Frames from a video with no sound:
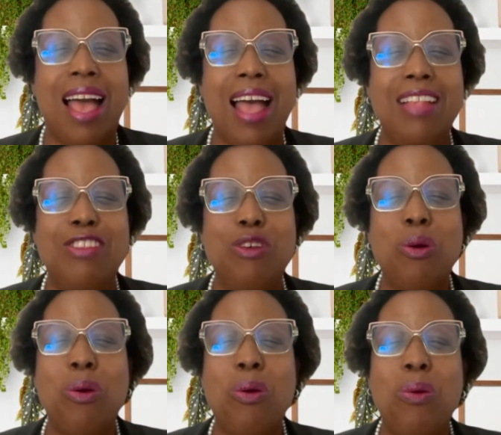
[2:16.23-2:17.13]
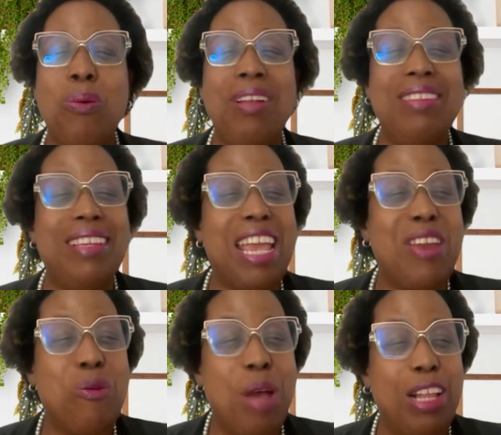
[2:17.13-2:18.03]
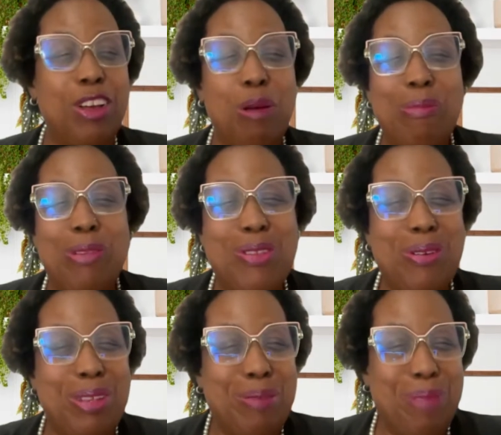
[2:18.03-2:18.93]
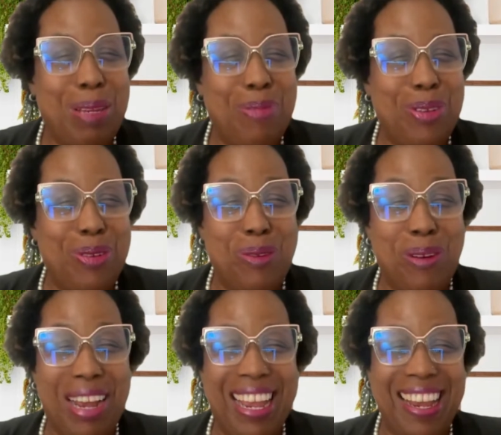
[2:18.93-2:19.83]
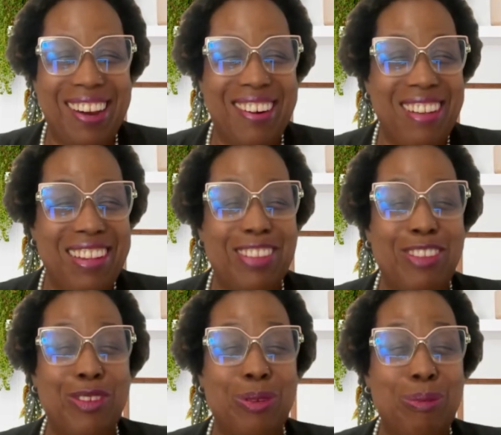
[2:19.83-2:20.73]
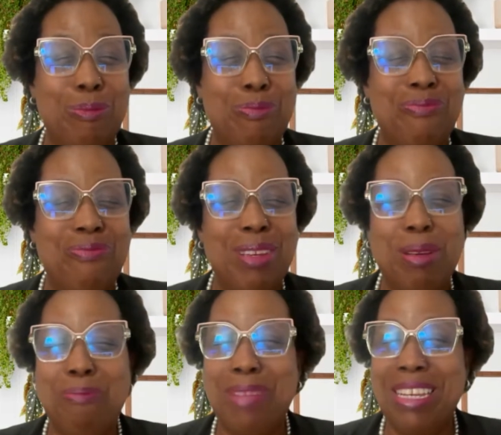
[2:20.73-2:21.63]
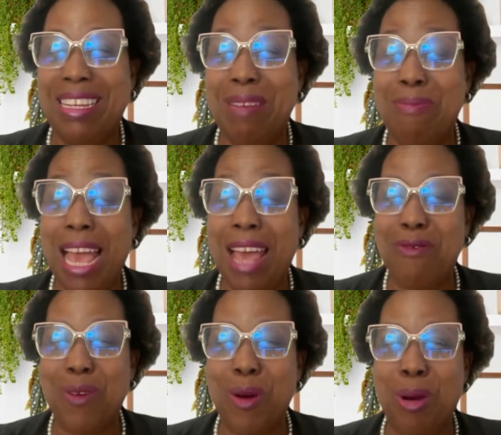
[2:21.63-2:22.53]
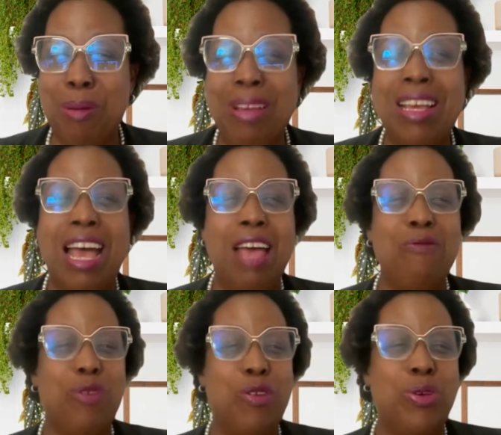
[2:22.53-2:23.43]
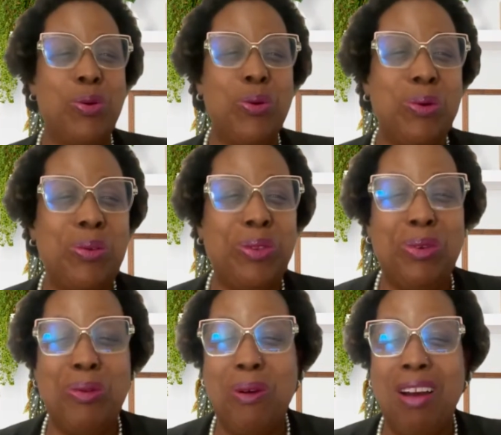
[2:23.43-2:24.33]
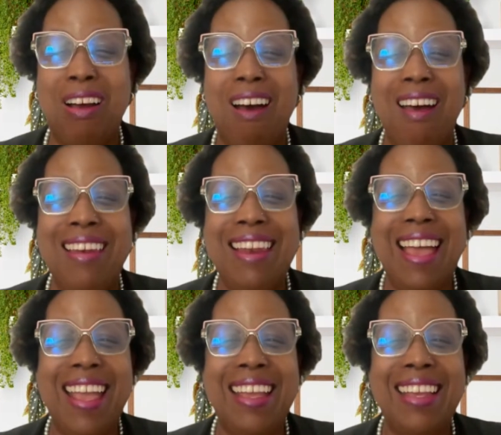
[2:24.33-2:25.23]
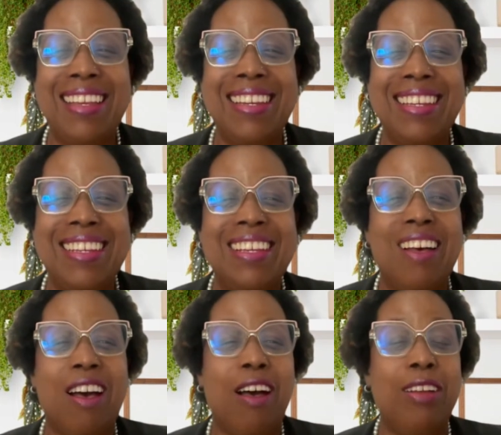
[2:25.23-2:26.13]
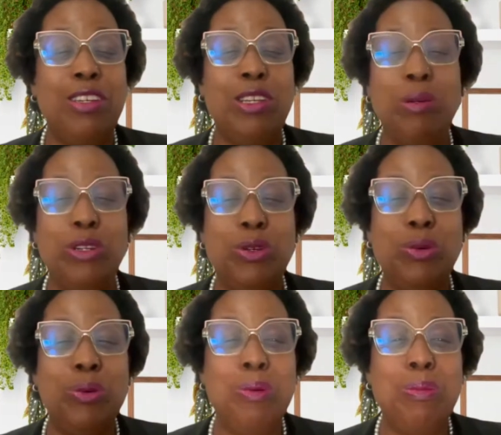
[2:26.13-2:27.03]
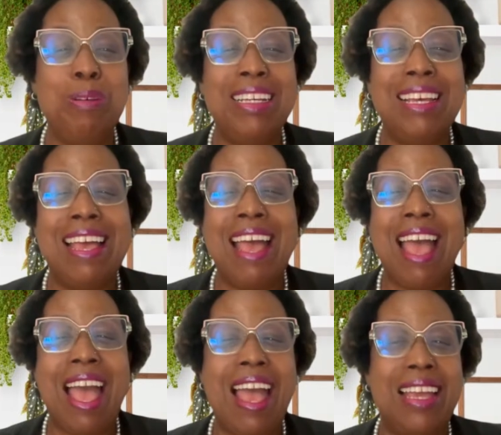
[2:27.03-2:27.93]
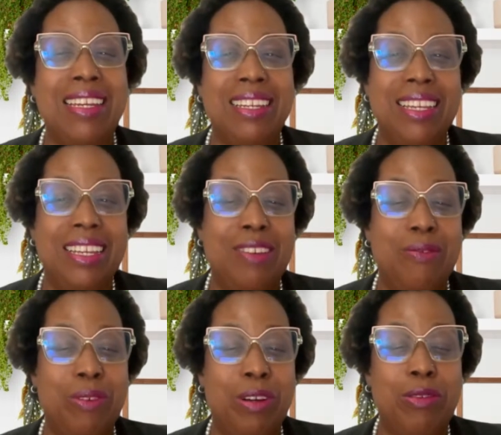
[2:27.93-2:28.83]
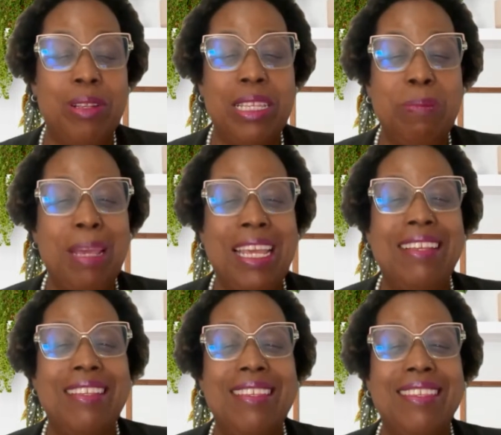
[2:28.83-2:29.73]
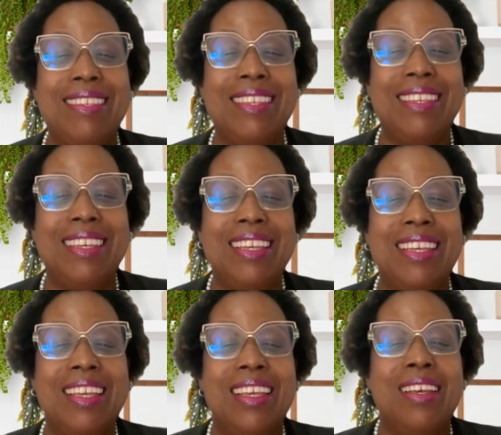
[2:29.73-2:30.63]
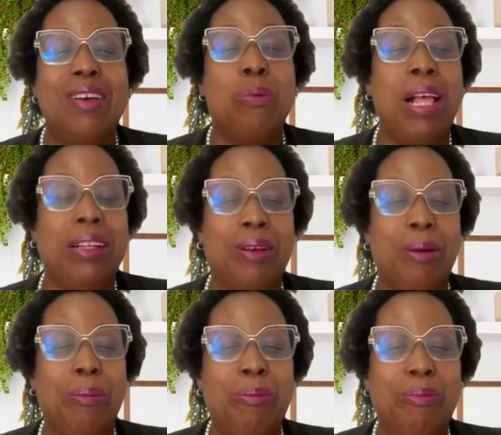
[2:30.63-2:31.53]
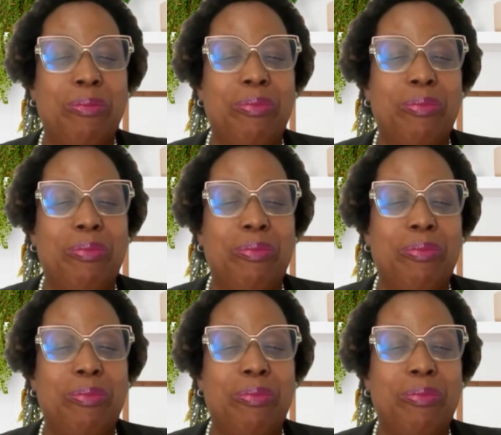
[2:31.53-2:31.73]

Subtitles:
And so once again, welcome to those people who are here on the Zoom meeting platform, and for those who are online, on YouTube, and in the virtual space, welcome.